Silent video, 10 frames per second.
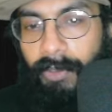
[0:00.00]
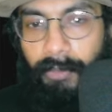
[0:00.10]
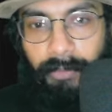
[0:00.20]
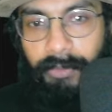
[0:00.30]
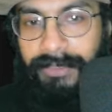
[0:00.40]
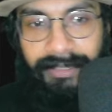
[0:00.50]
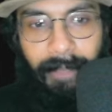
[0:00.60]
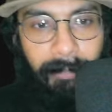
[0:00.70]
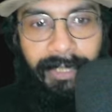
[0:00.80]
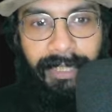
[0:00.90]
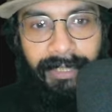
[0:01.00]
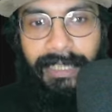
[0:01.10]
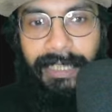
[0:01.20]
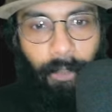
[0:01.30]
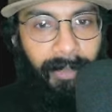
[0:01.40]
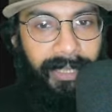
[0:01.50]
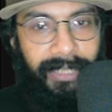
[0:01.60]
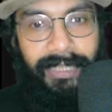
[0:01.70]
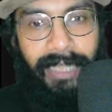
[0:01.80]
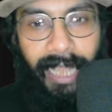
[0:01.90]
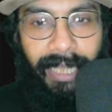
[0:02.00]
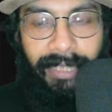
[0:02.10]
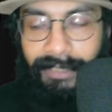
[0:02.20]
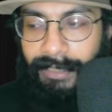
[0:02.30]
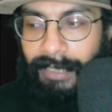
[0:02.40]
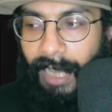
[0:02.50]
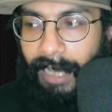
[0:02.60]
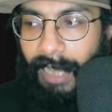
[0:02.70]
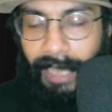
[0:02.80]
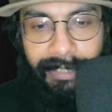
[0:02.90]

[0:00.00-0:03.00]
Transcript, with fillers: co of course i mean recommended and uh,